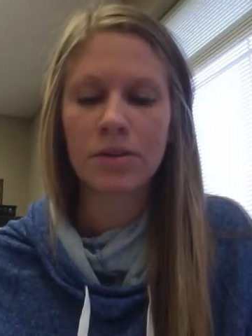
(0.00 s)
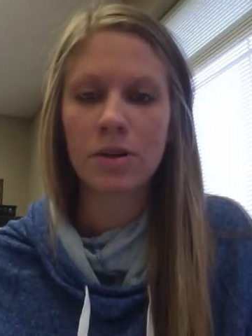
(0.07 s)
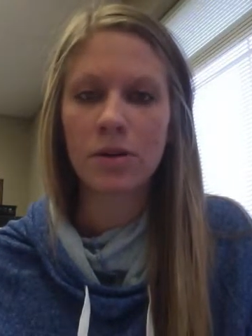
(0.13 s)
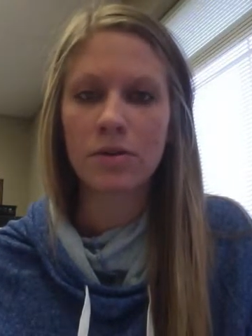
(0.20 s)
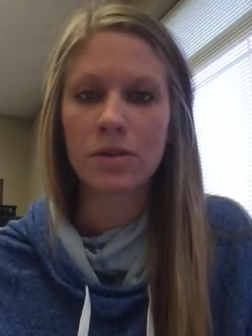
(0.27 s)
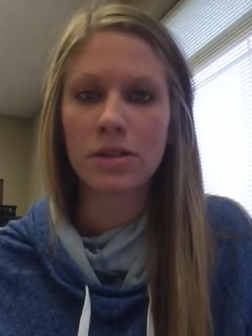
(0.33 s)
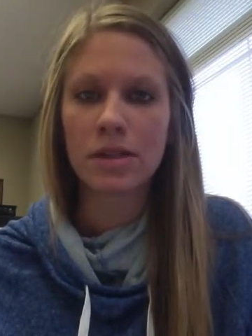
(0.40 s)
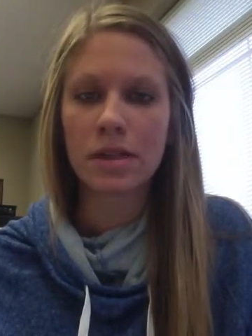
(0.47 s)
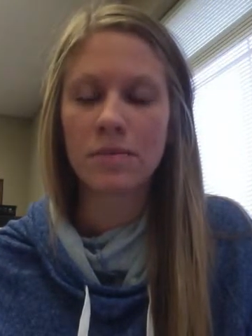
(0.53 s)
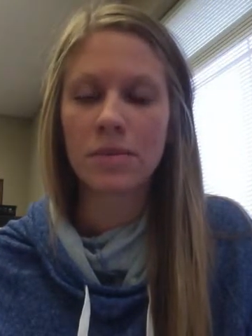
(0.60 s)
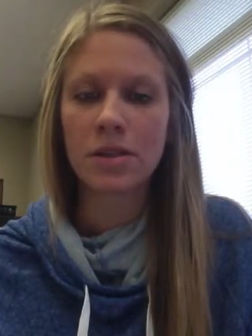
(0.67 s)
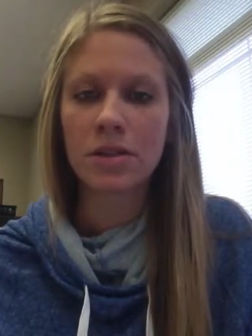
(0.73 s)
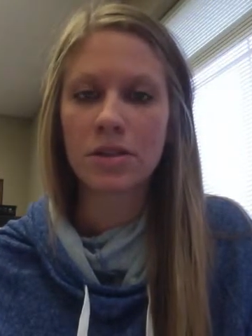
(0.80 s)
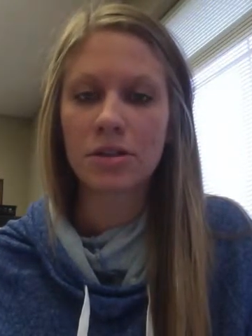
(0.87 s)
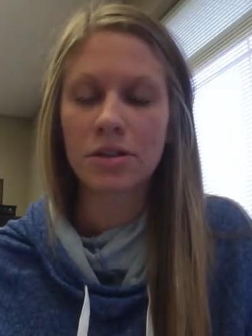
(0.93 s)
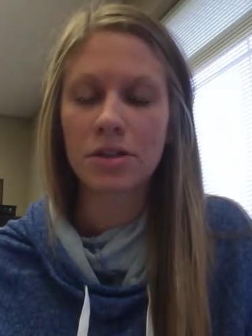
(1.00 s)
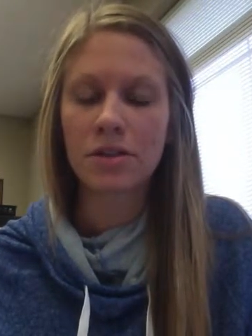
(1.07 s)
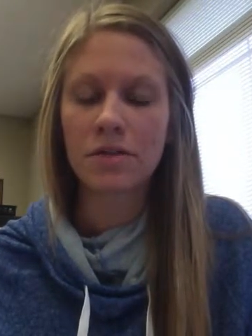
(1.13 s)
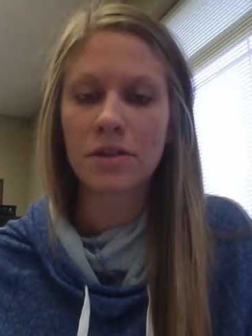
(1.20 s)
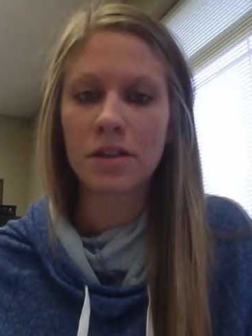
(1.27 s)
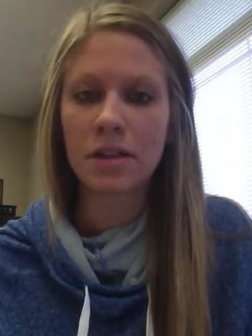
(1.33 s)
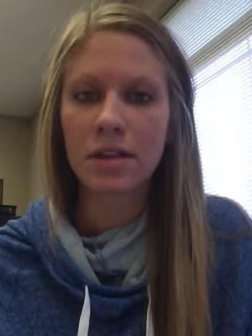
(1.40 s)
coaches, and administration
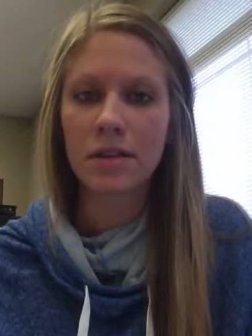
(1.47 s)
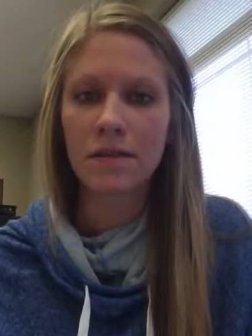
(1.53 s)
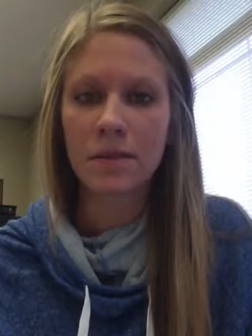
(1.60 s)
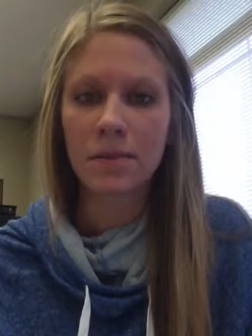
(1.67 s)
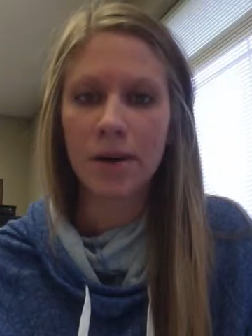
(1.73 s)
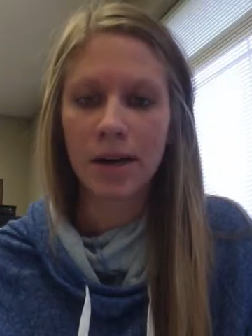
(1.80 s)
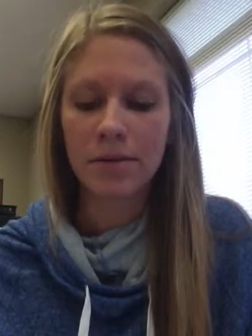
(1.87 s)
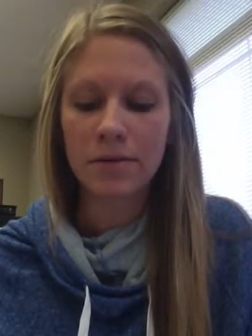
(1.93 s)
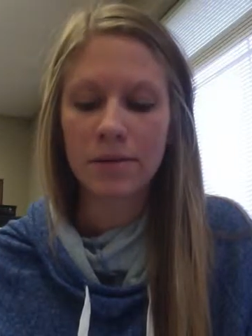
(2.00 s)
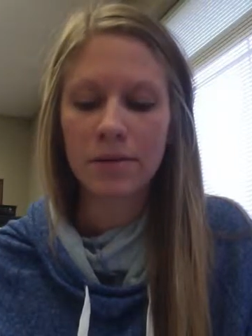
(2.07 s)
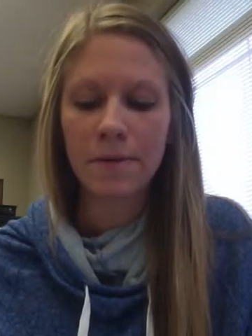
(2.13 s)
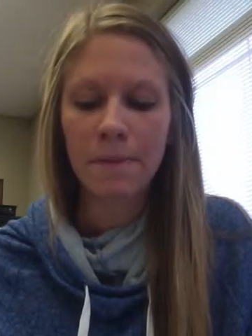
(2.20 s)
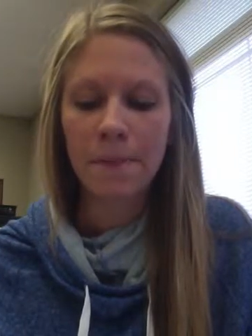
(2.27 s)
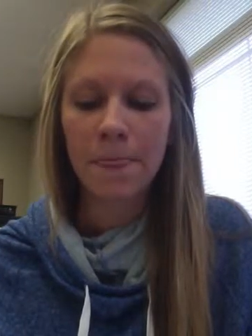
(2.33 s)
for the Cleveland Browns.